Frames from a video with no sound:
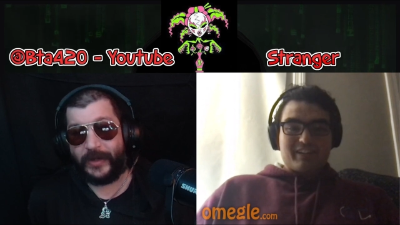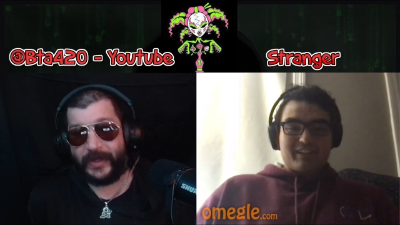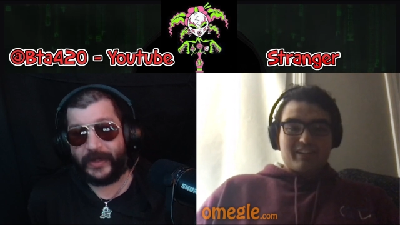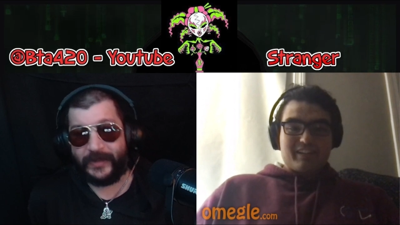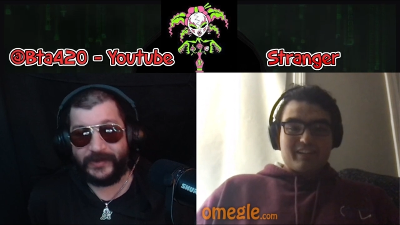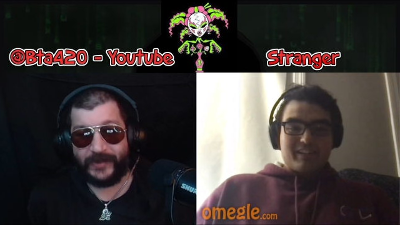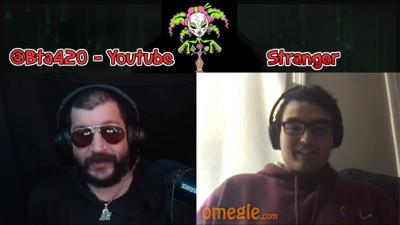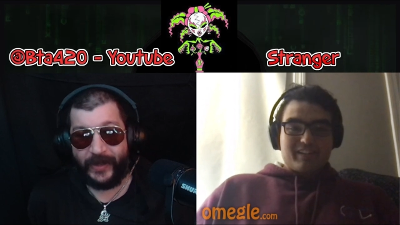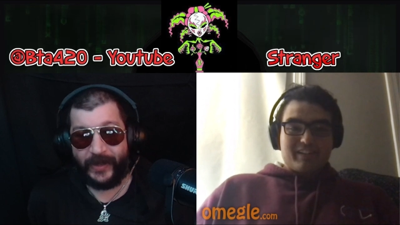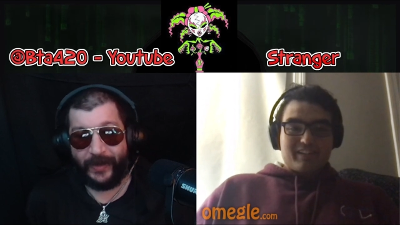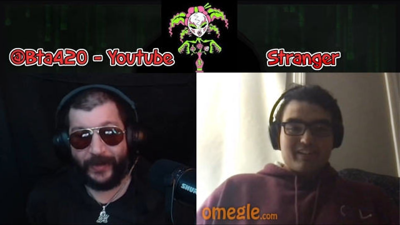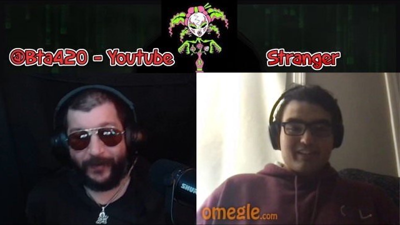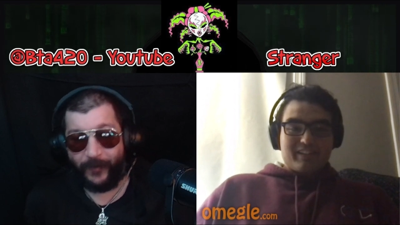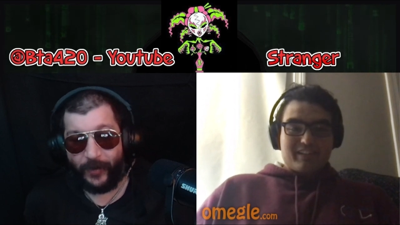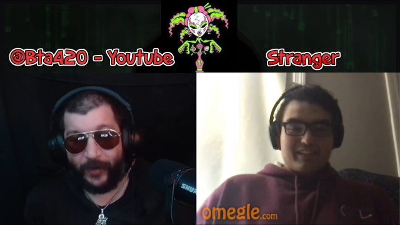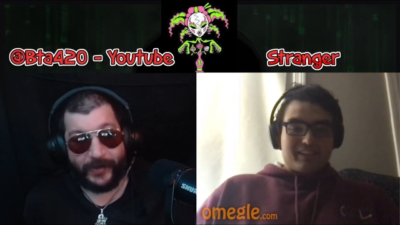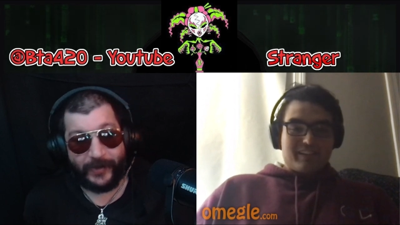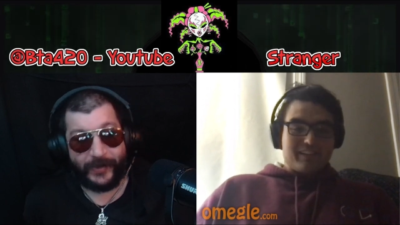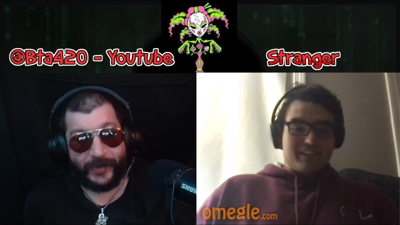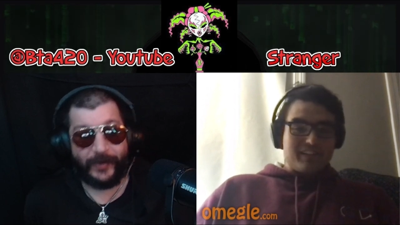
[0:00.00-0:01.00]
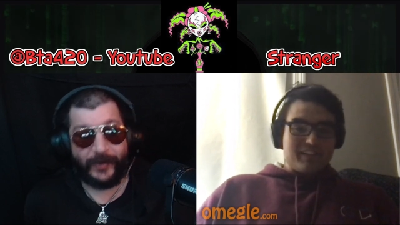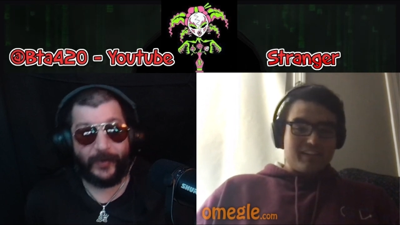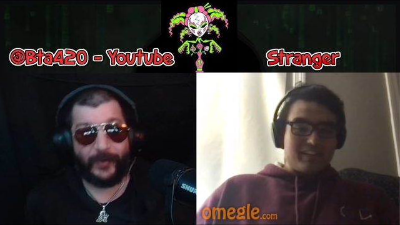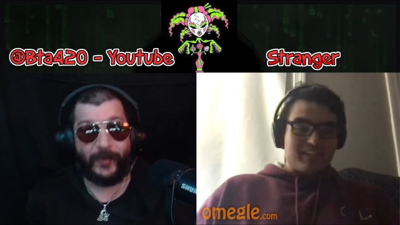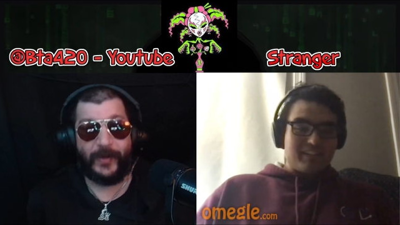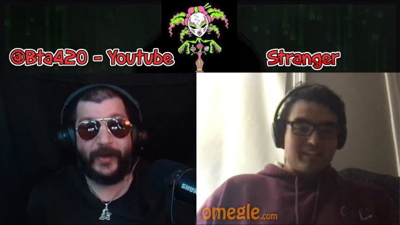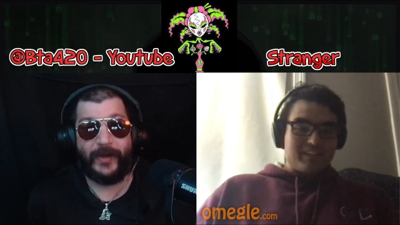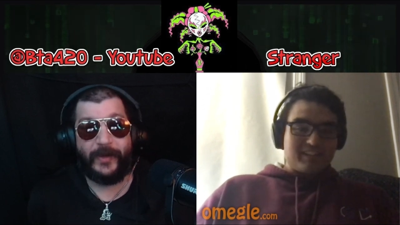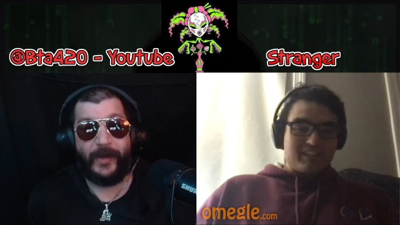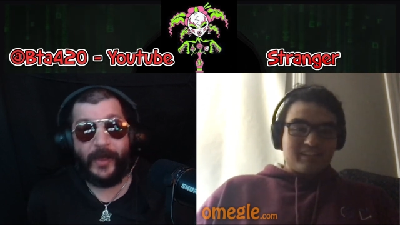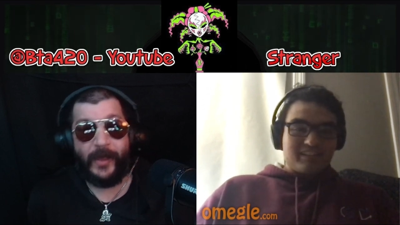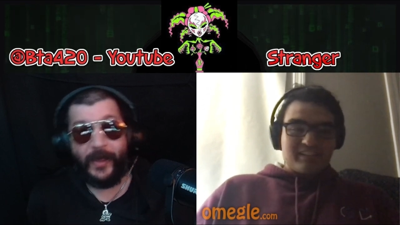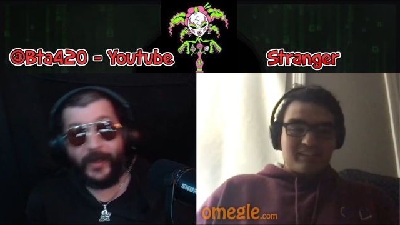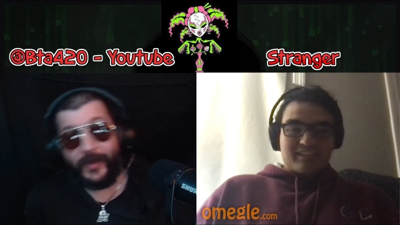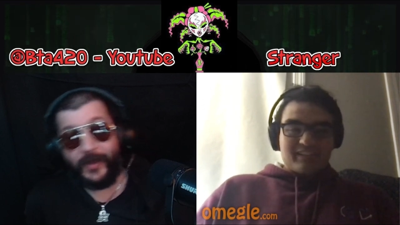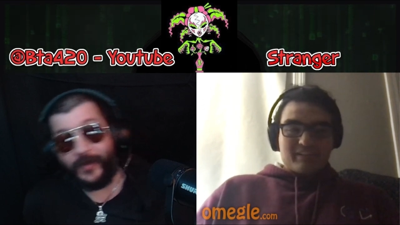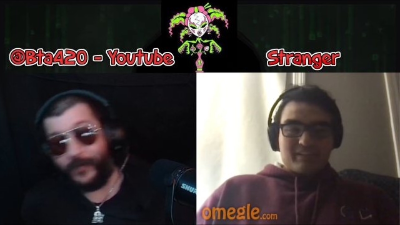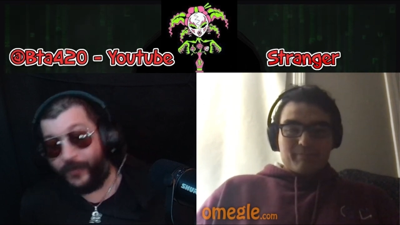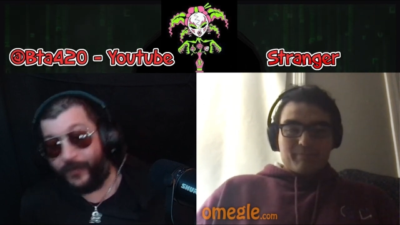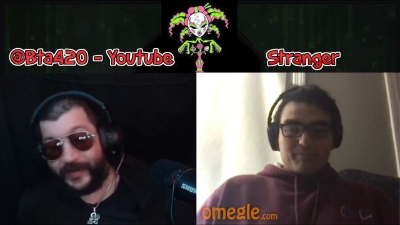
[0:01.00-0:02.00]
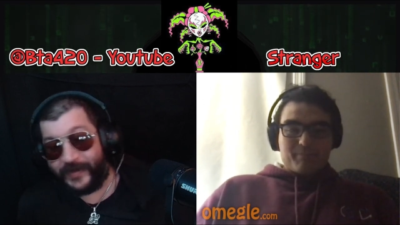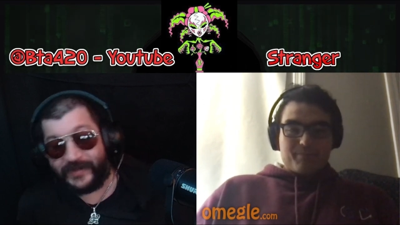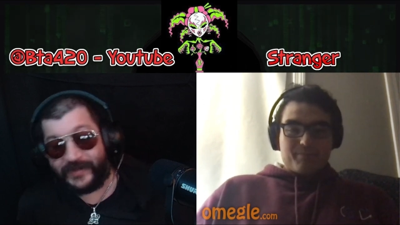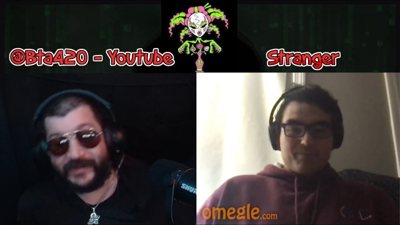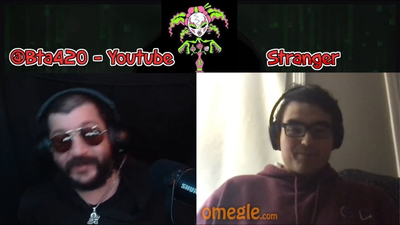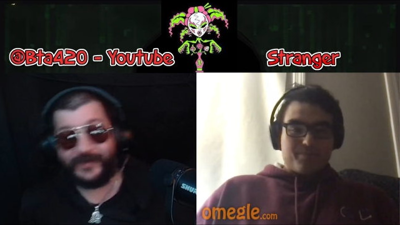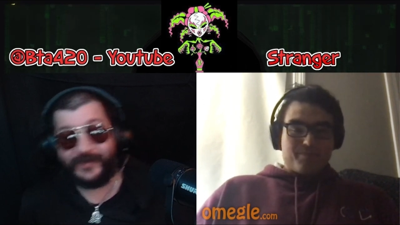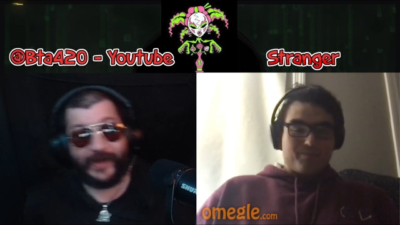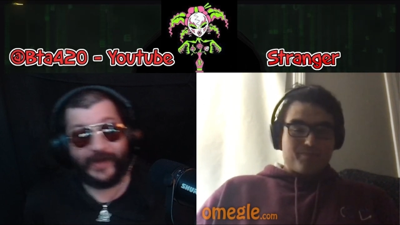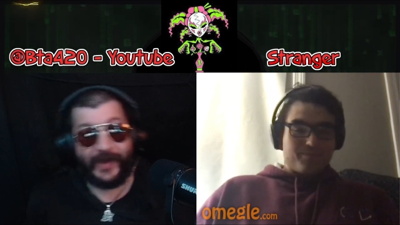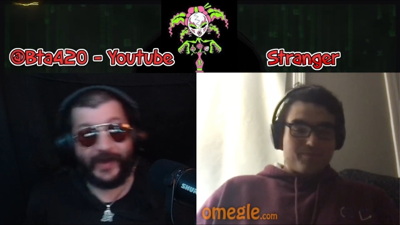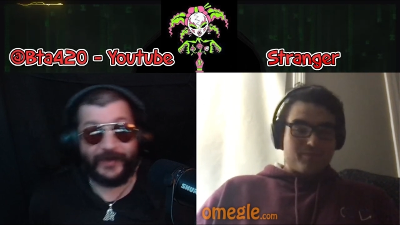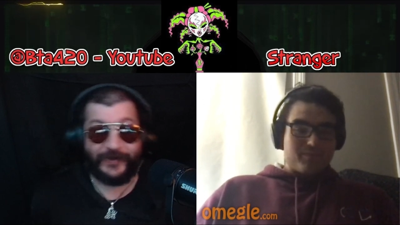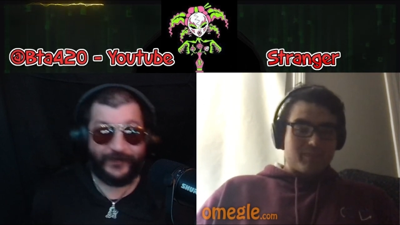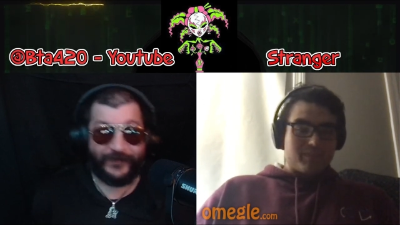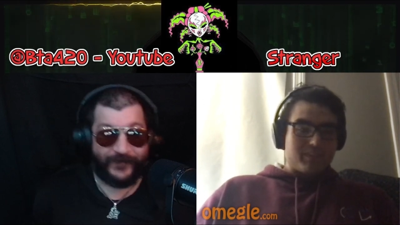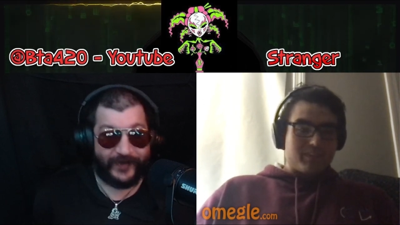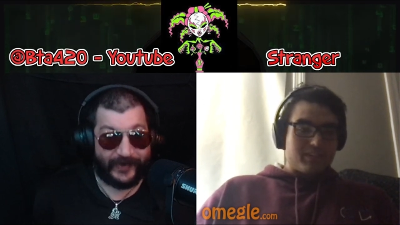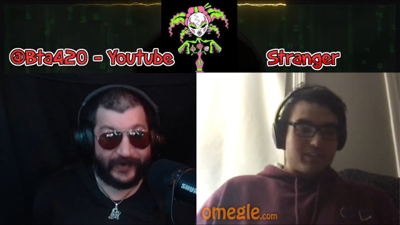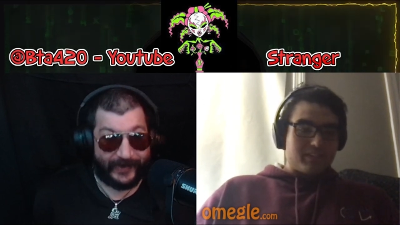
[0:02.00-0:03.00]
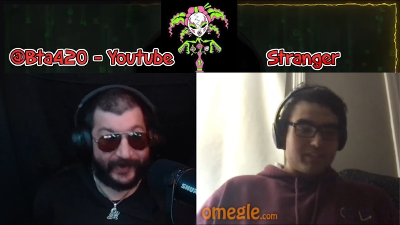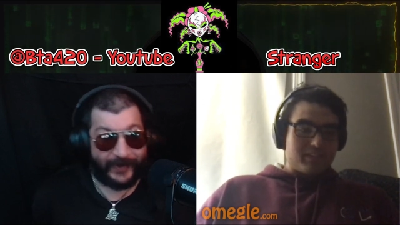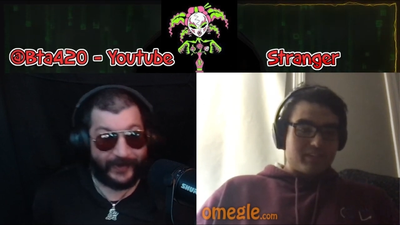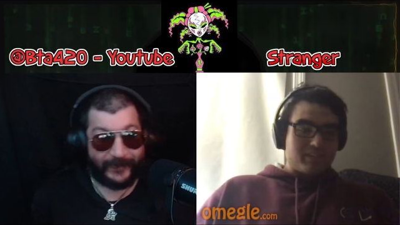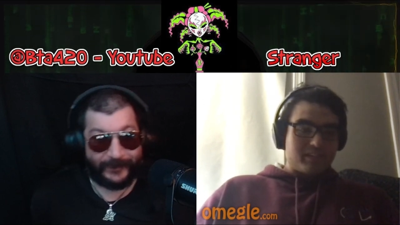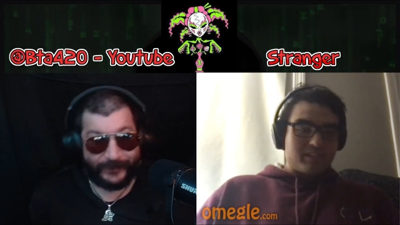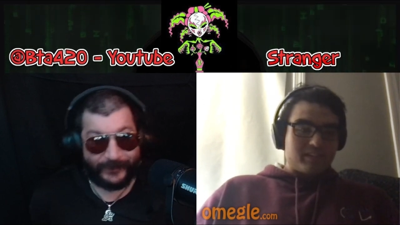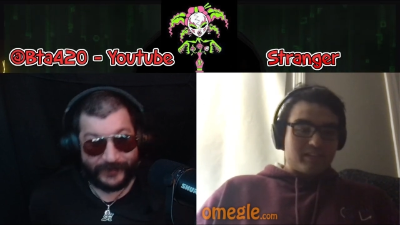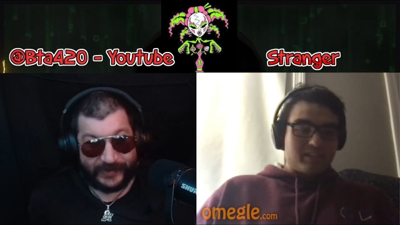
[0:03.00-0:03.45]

Speaker 1: cause, yeah, well, you know what? This is the end of it now.